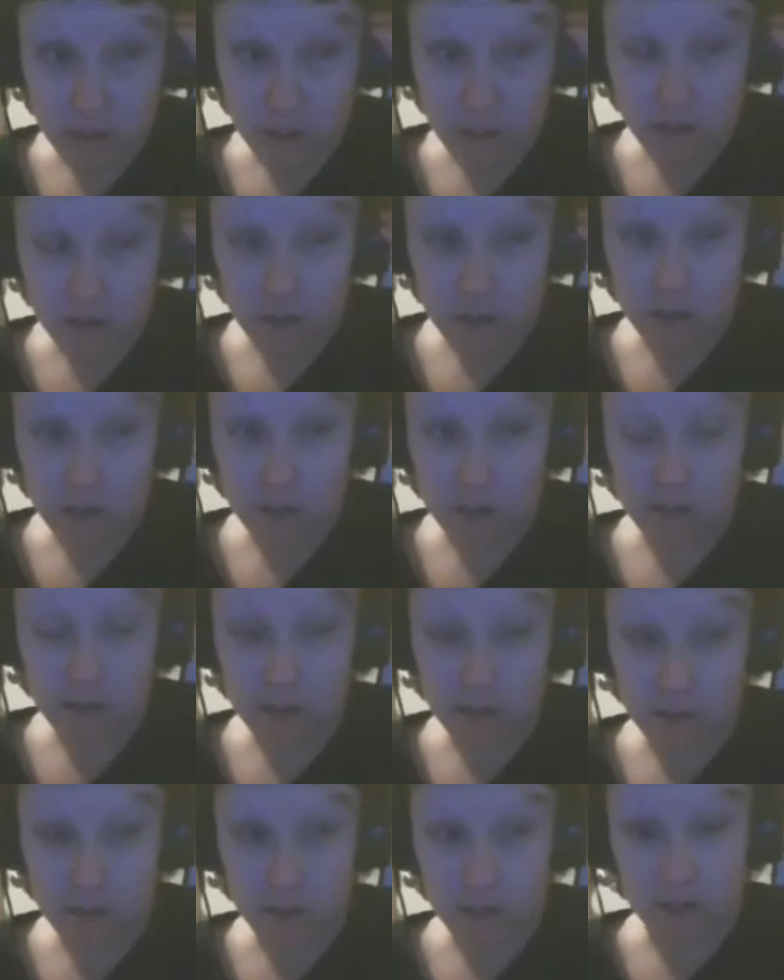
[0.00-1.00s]
reader that
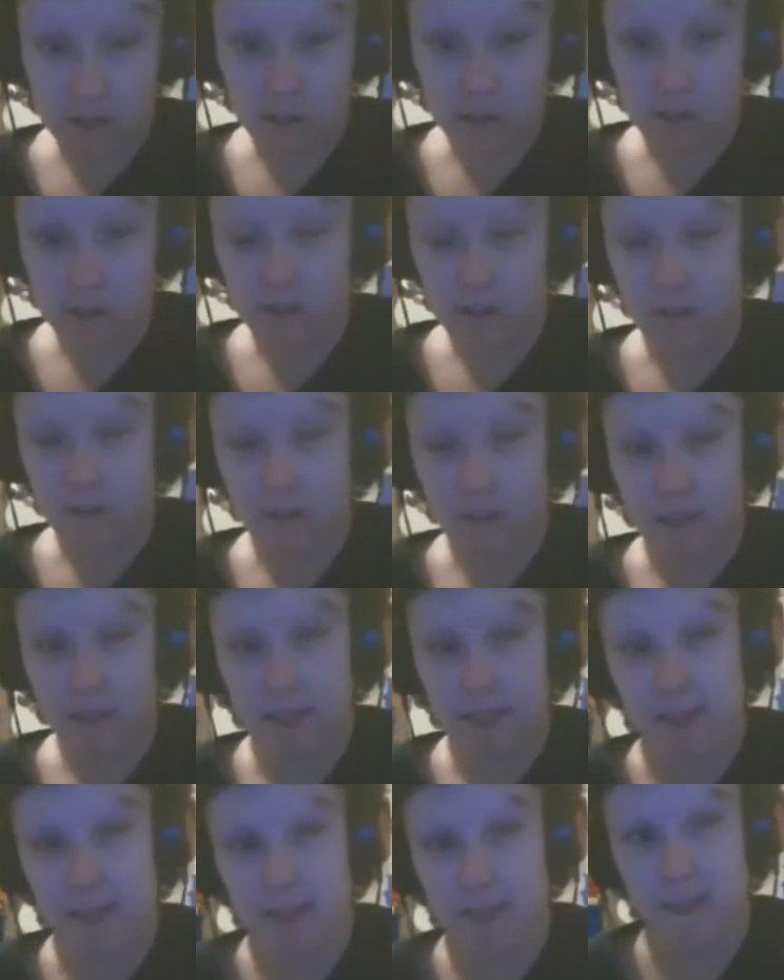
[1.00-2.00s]
describes aloud what's
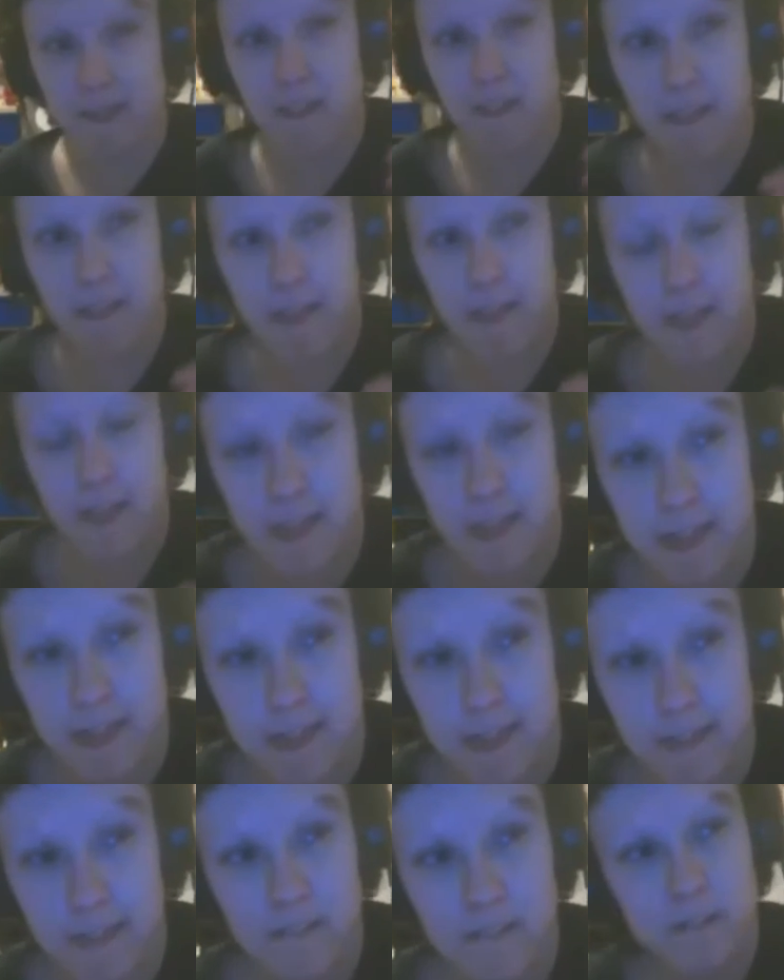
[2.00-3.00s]
on your screen,
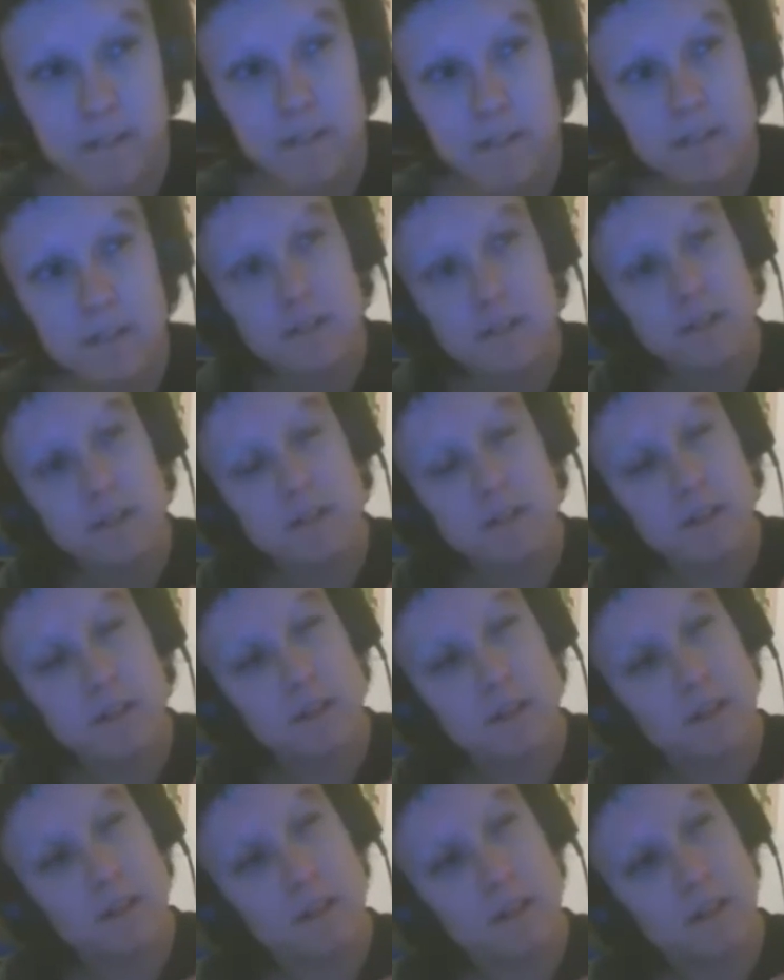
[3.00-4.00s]
so you can use that